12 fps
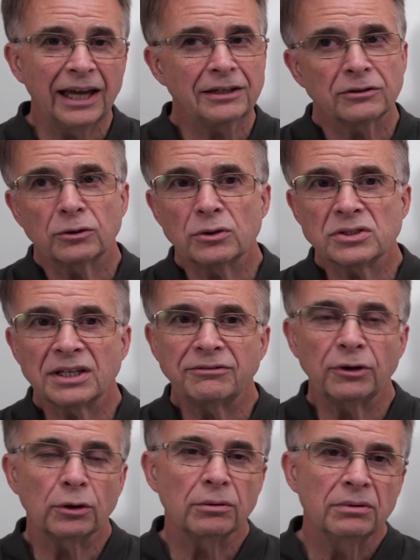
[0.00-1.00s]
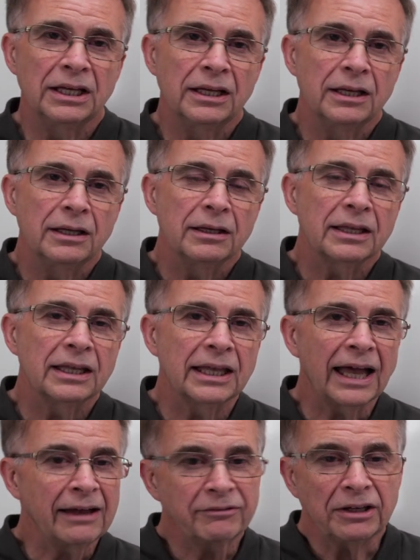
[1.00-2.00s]
And of course, if you're
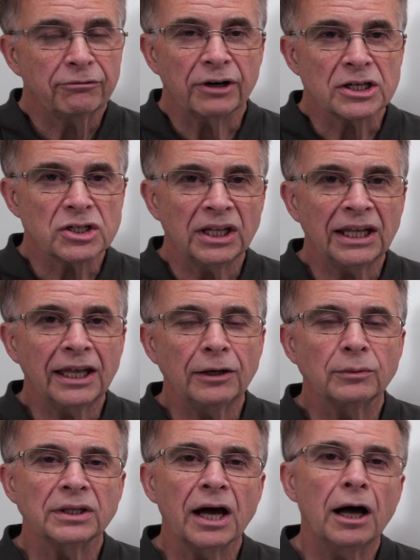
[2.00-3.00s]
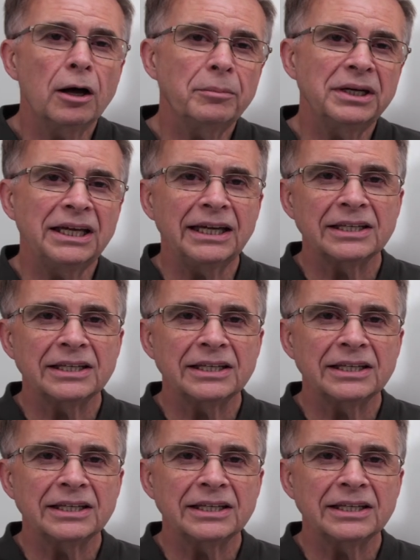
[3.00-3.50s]
having fresh thinking with the harmony,